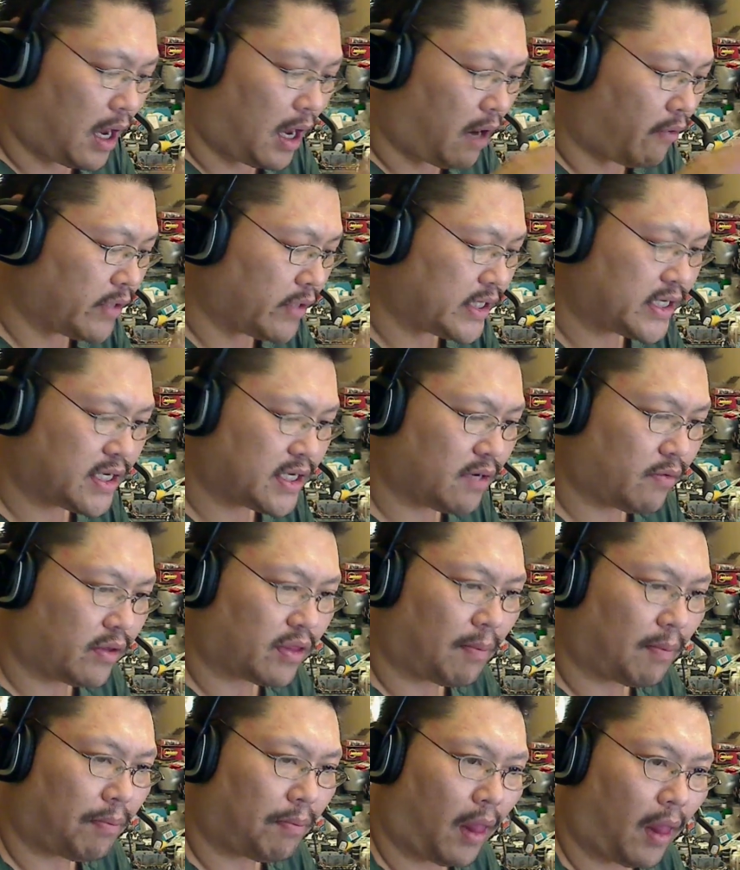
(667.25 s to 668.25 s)
I always sit
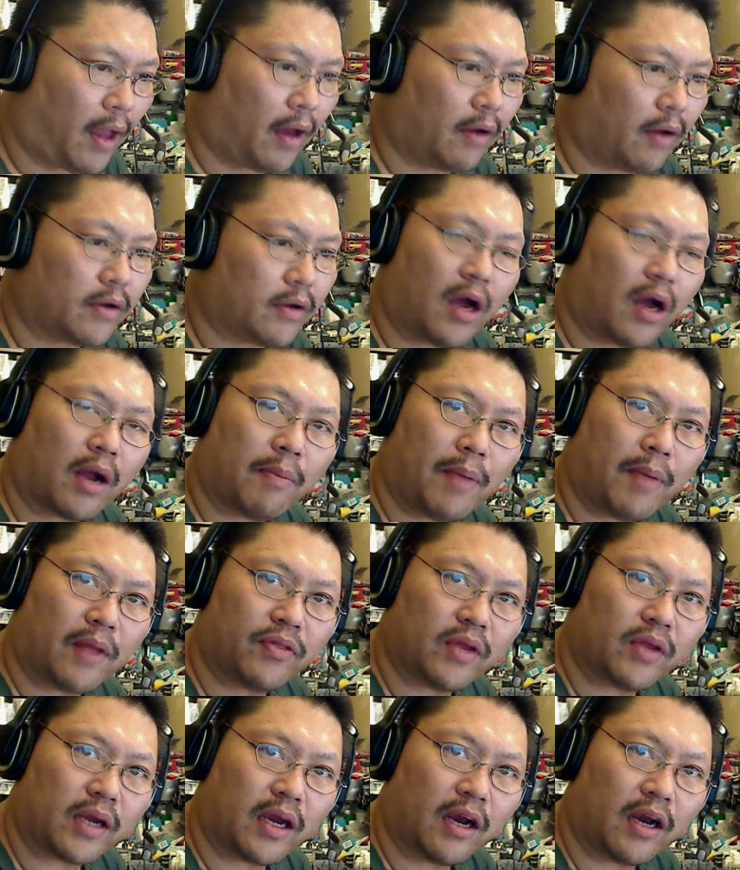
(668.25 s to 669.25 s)
with a player, talk
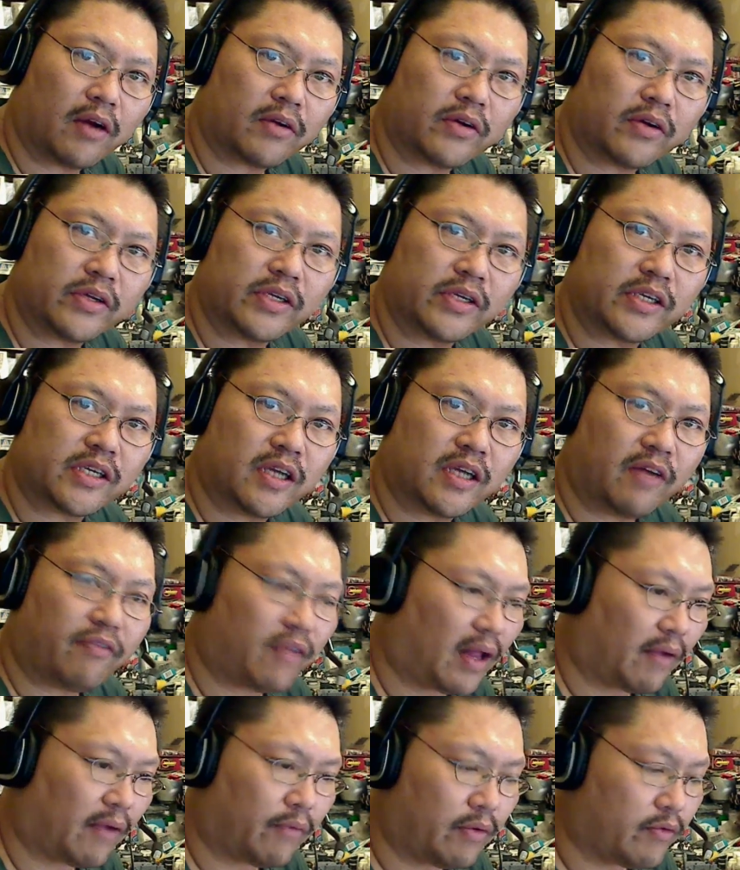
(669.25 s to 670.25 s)
about their characters and
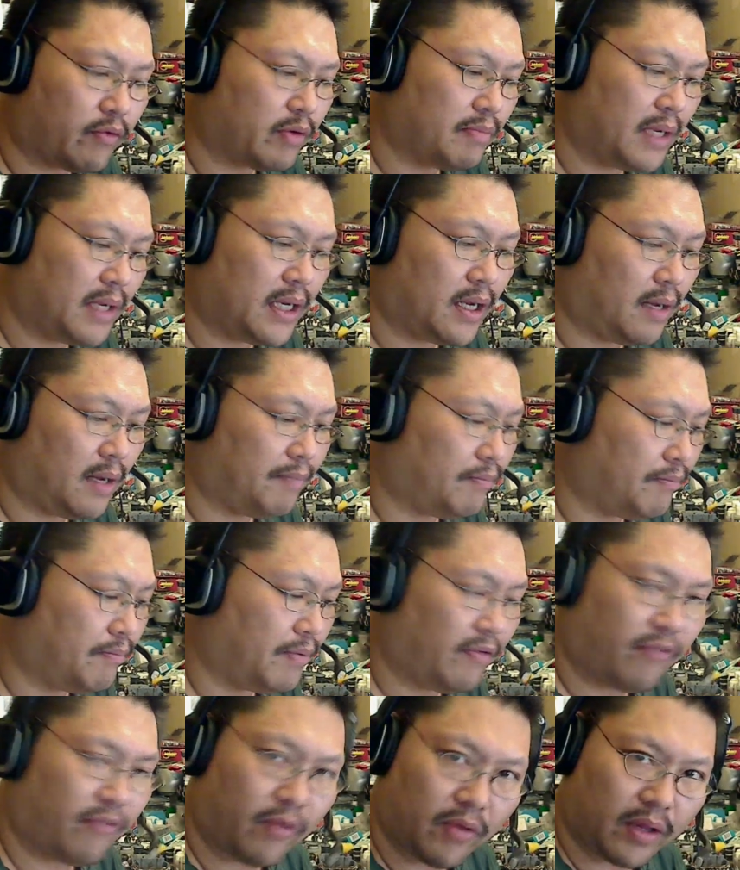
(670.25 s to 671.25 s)
stuff. Like we would meet up
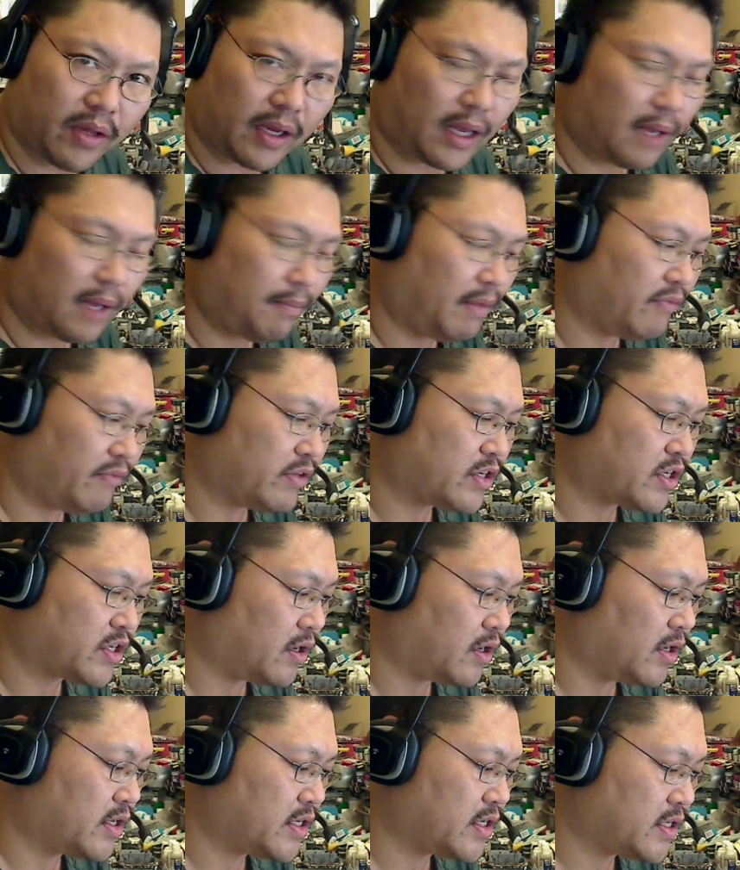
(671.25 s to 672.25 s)
before the game even
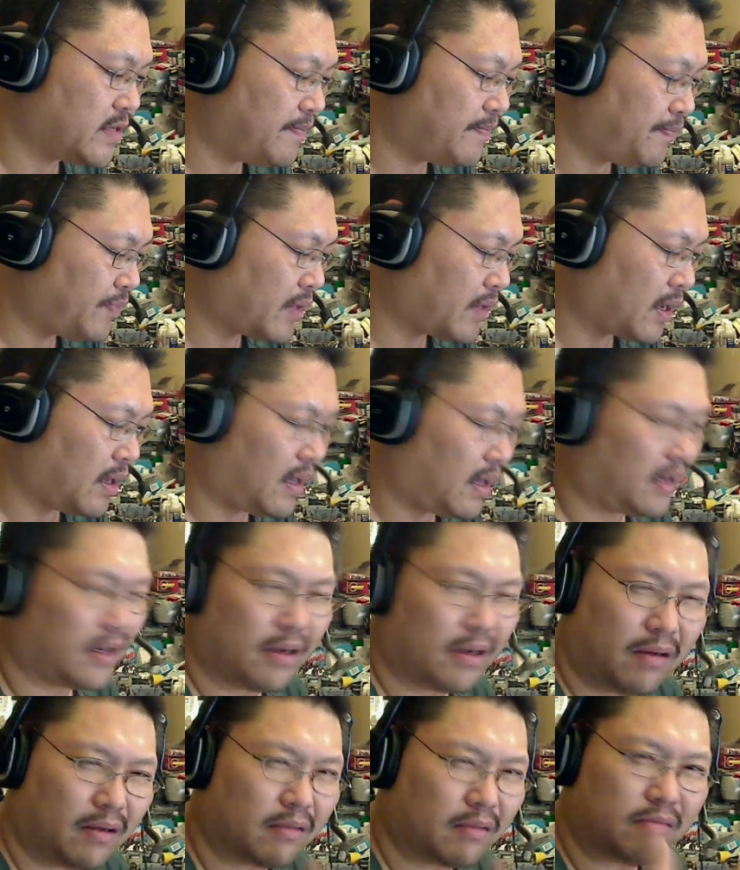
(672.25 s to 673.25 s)
starts.
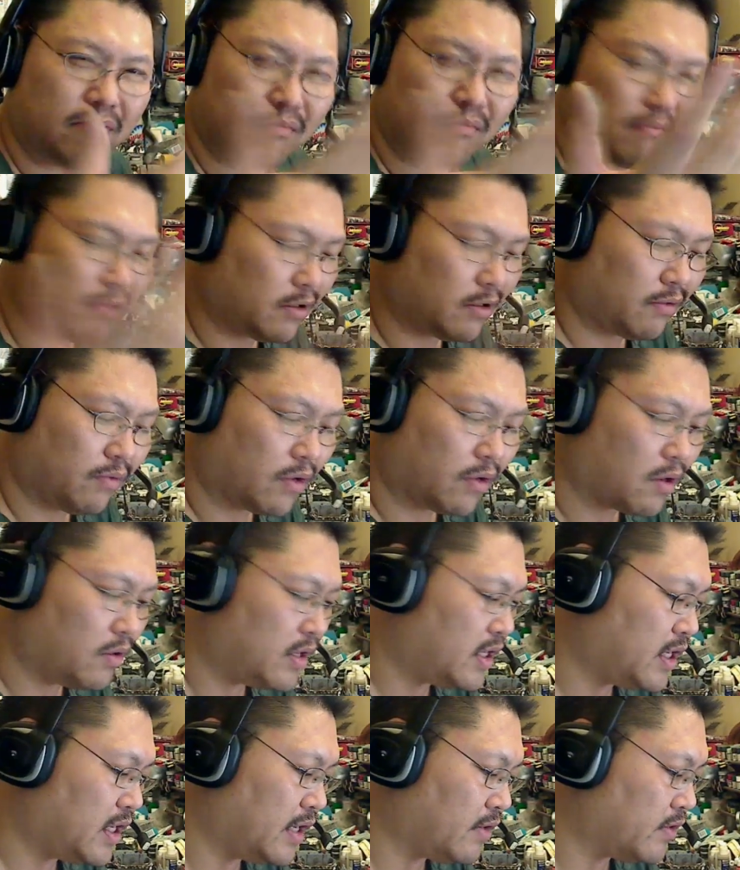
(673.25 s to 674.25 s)
Like, you know, we'll
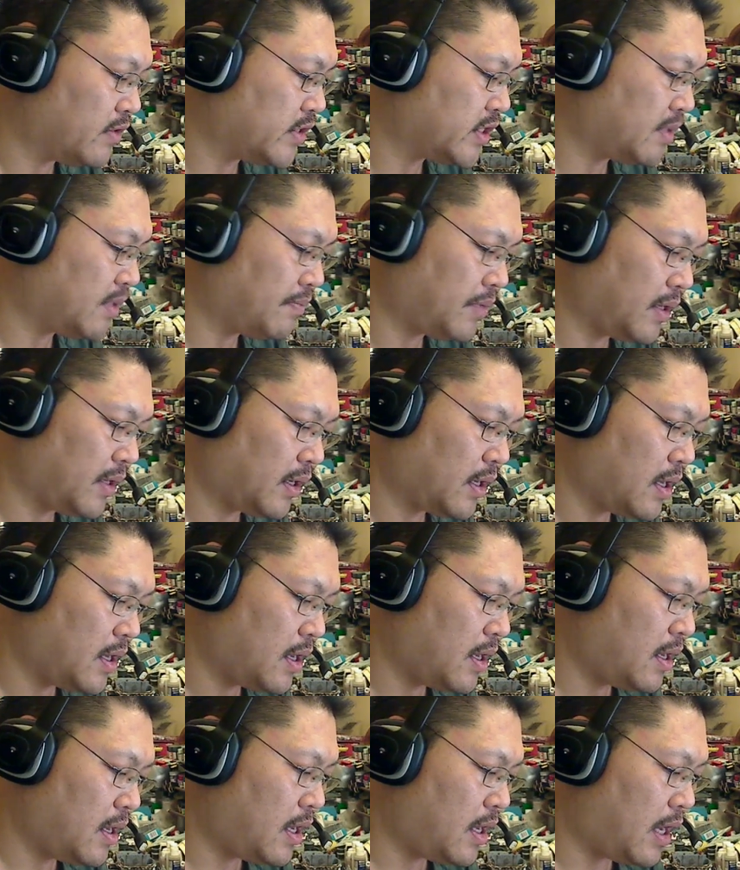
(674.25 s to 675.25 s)
go to dinner or something,
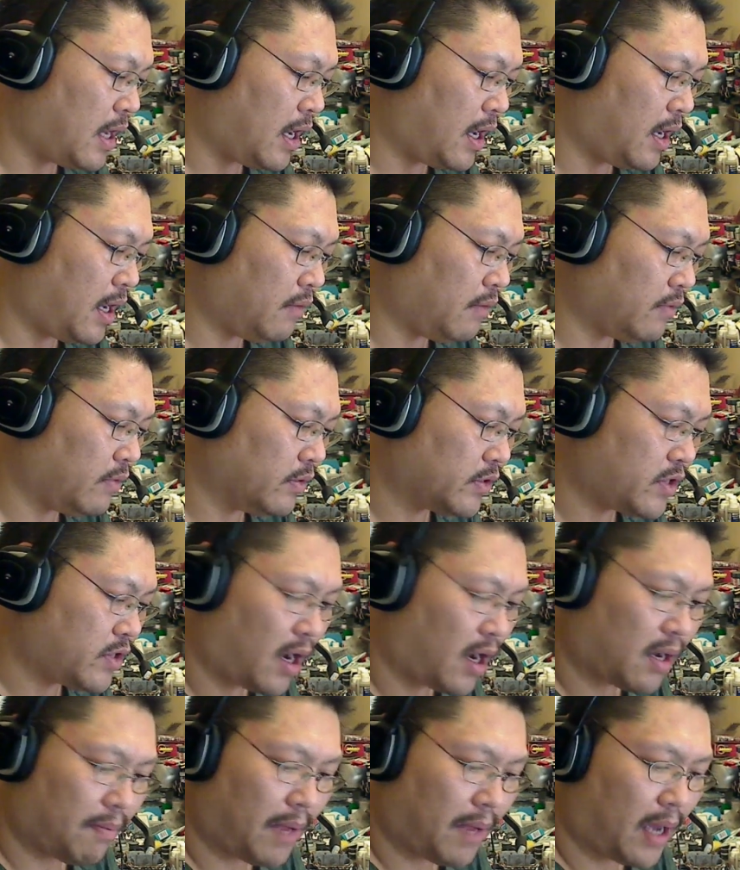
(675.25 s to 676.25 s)
and we'll
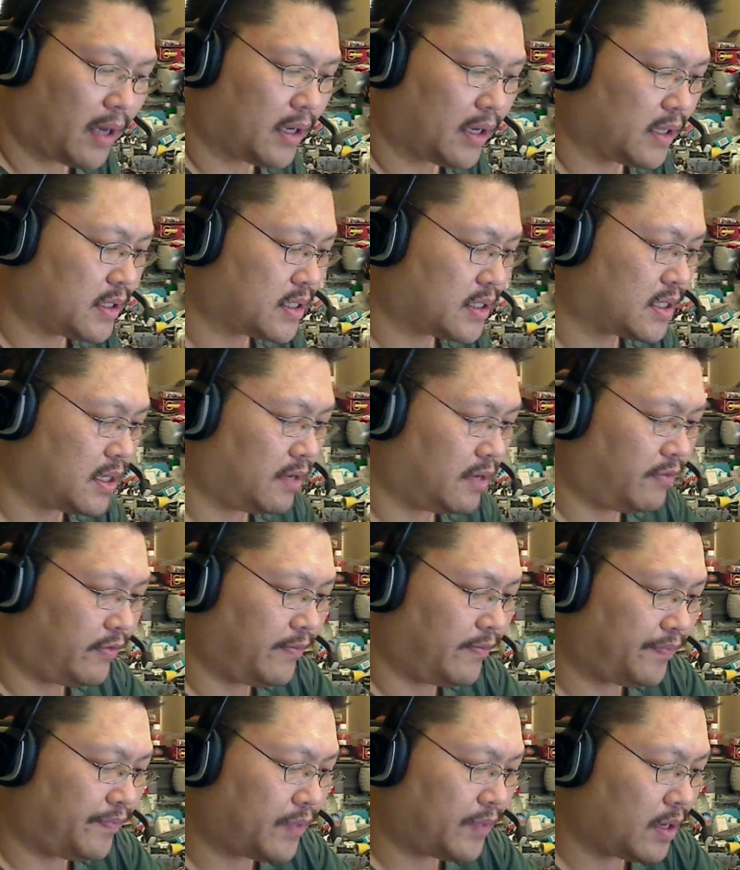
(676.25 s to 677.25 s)
talk about it and
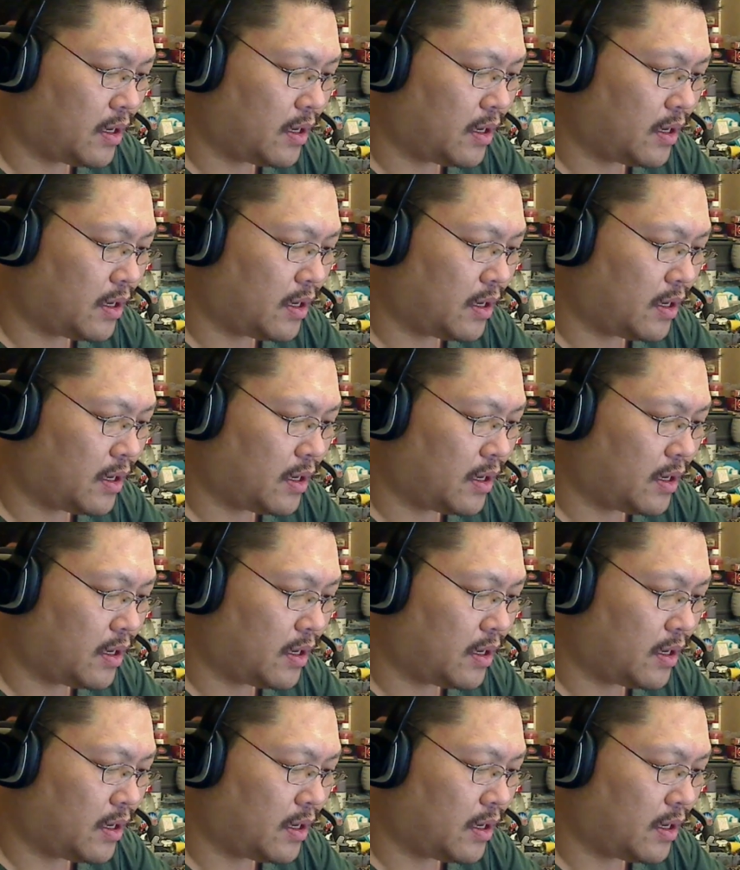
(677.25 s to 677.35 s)
stuff.